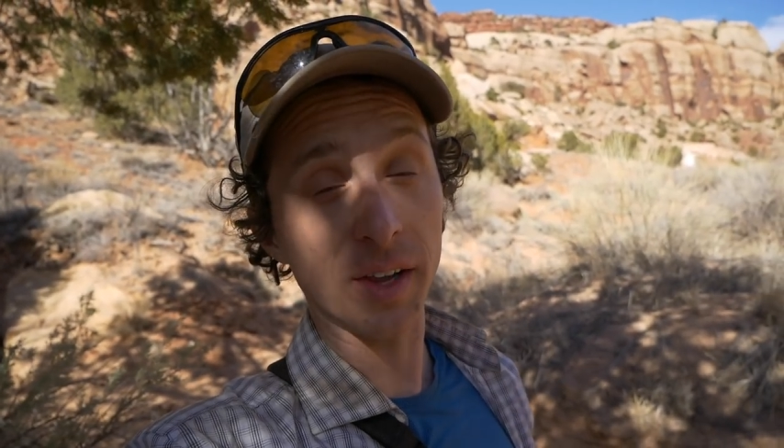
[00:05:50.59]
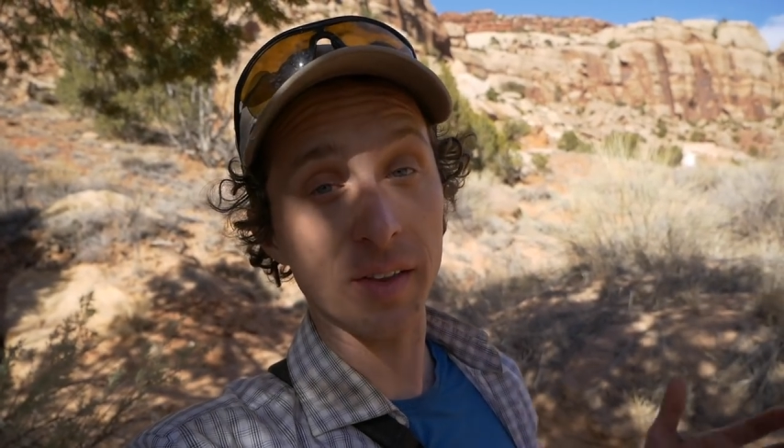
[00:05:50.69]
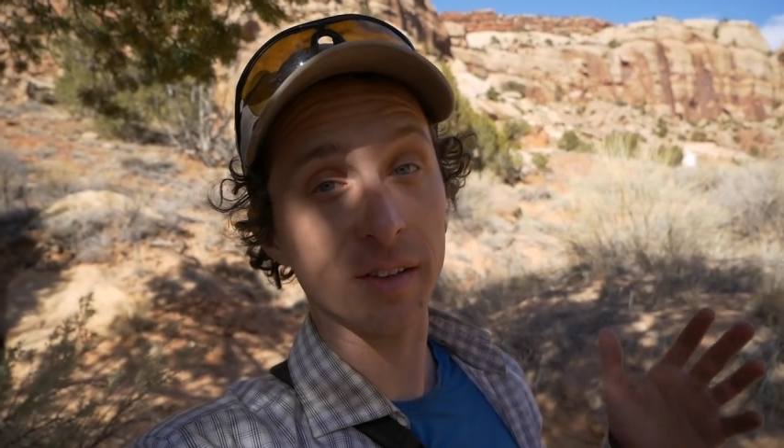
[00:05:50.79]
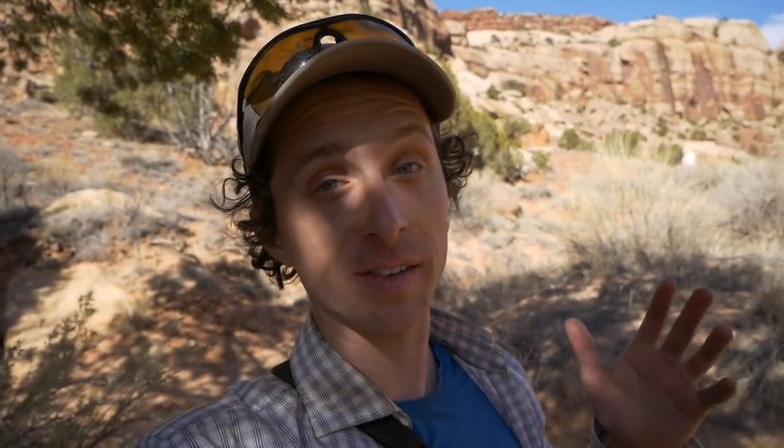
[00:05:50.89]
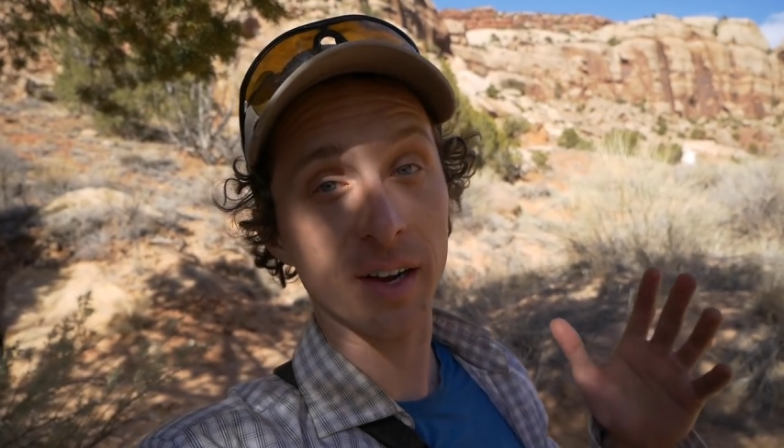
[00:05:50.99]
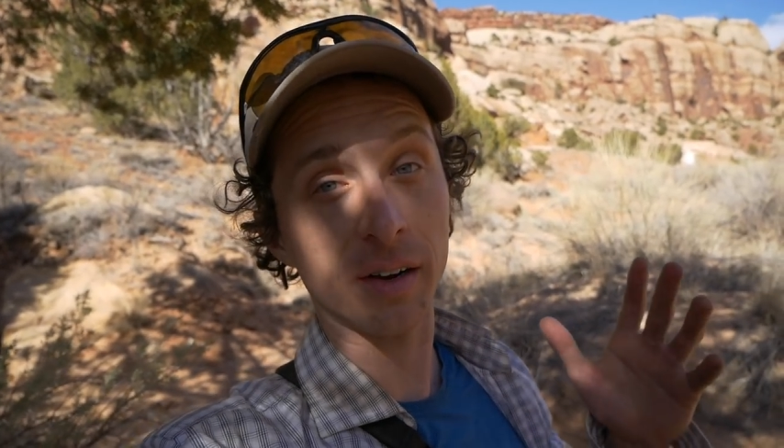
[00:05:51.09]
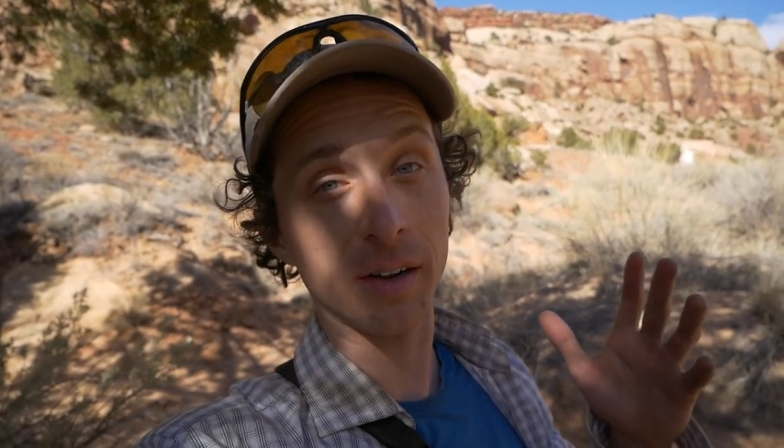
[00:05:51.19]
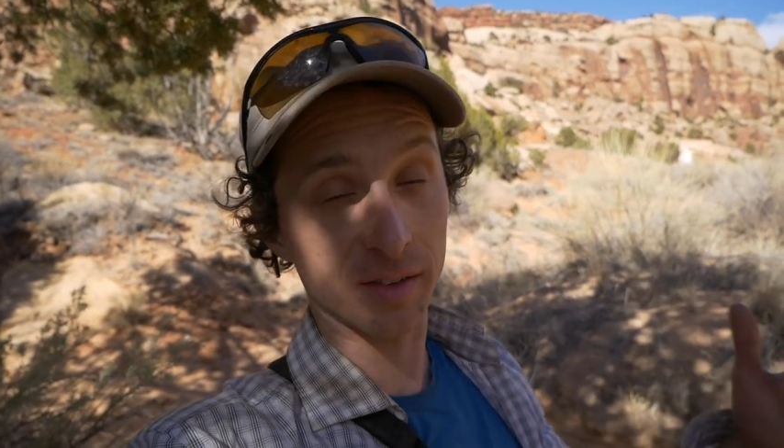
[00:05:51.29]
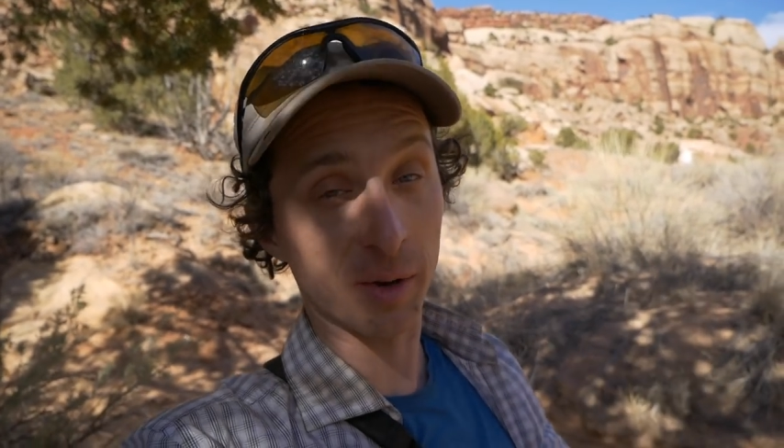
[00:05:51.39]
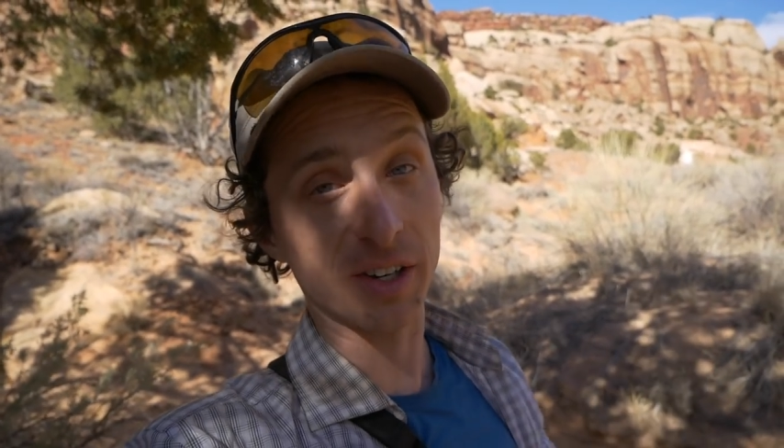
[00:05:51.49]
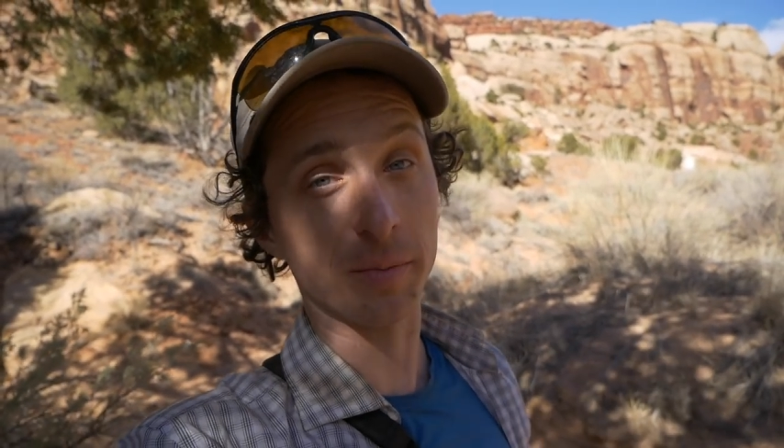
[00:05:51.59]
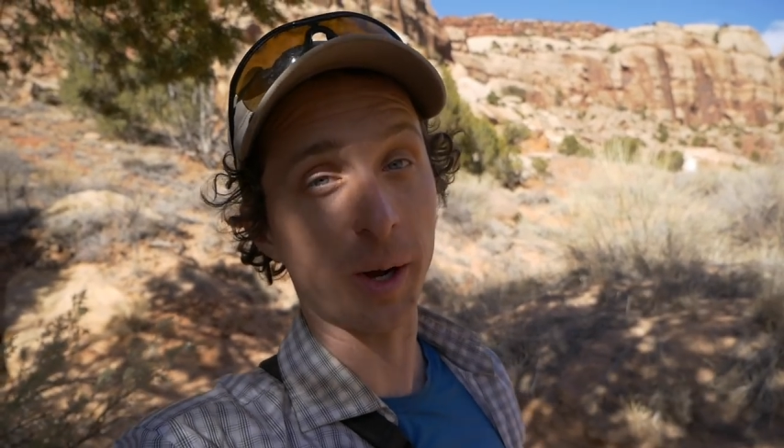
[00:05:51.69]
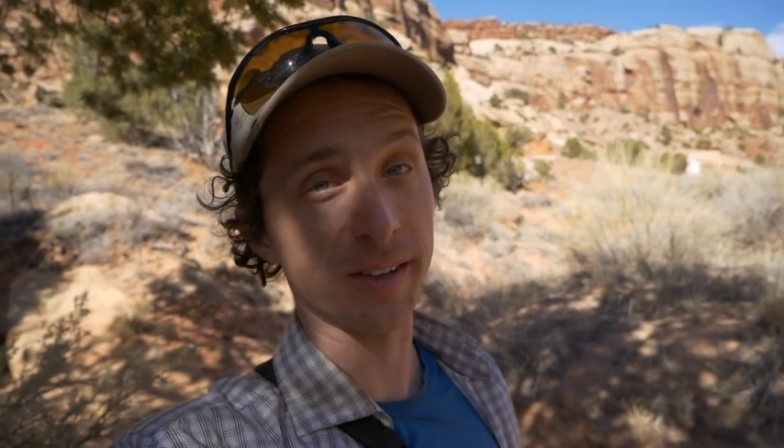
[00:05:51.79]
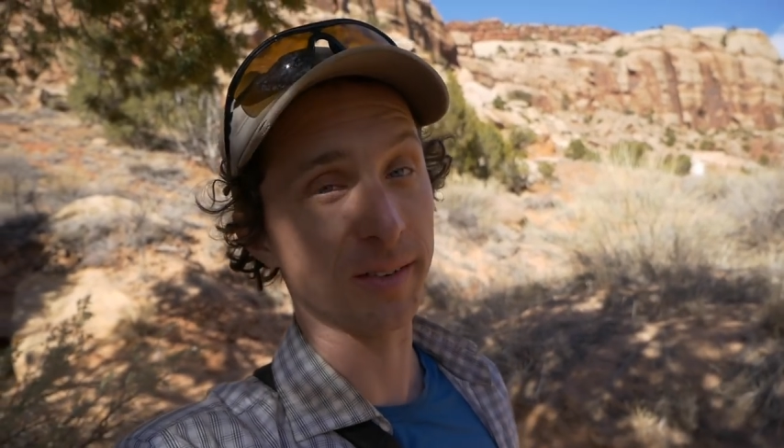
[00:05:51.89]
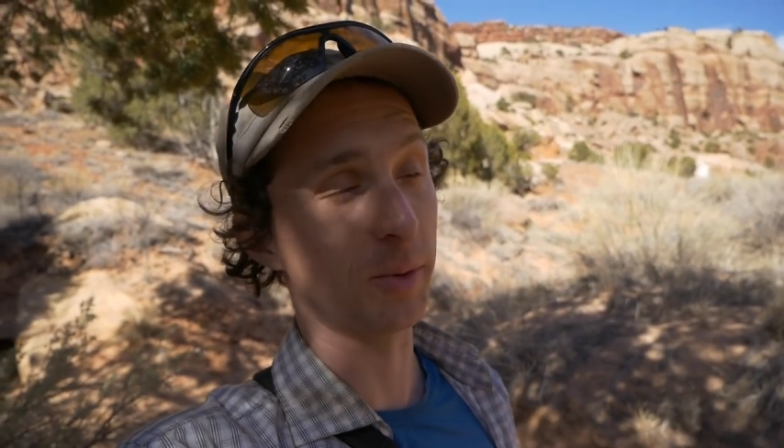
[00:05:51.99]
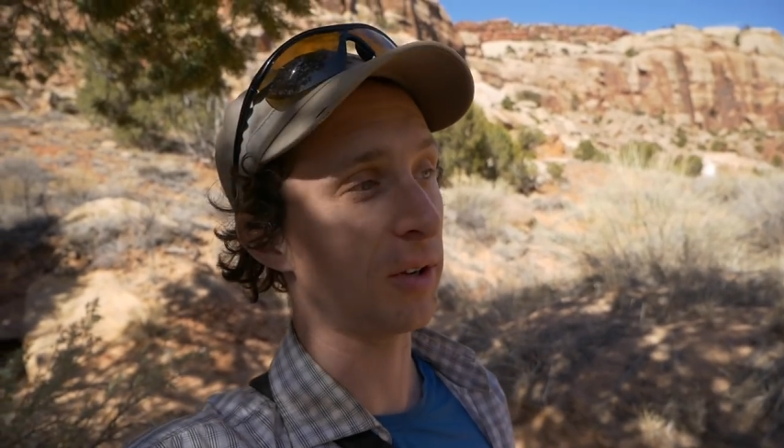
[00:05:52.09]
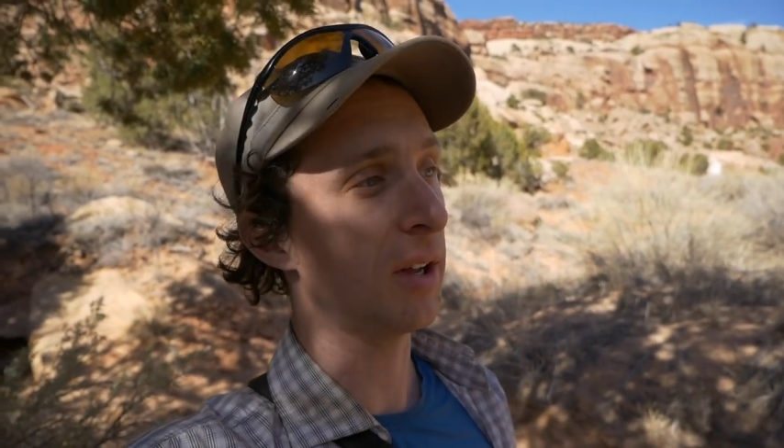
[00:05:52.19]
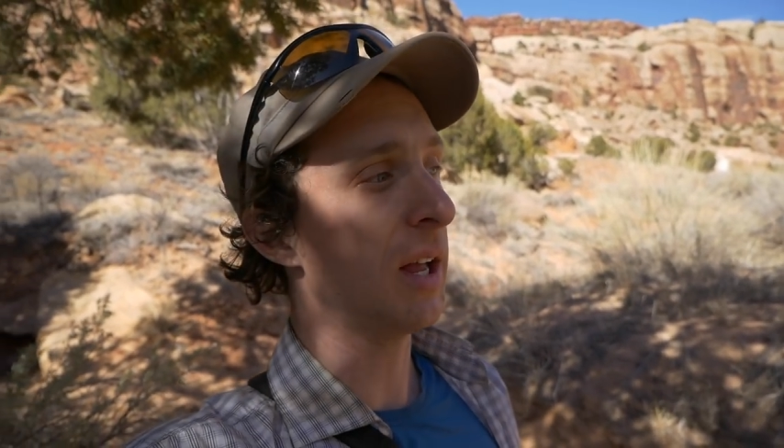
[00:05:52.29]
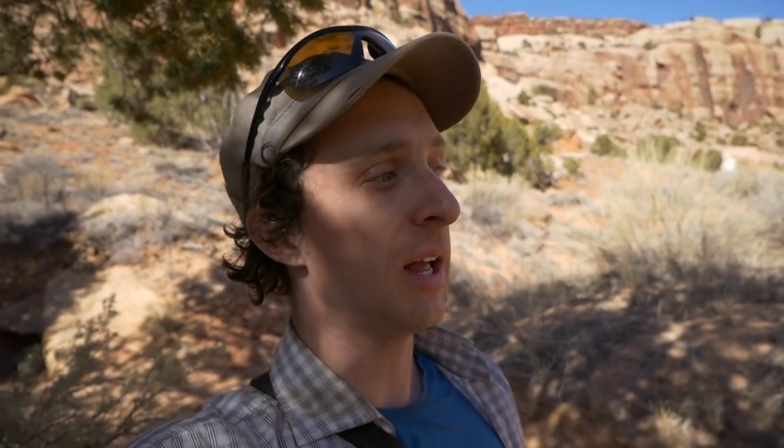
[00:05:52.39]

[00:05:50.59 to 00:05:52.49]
in this channel as much as possible.